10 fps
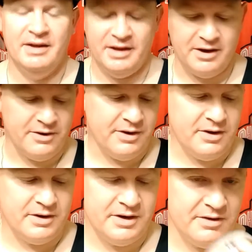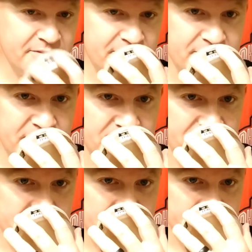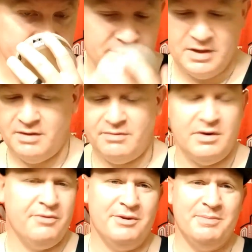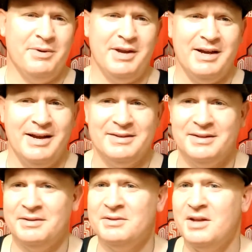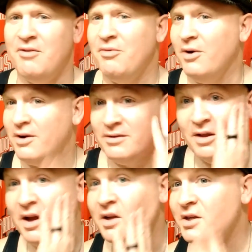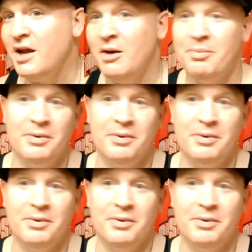Ariana and Evans scents. Even if it's pre-Kaizen, stuff worked like a champ.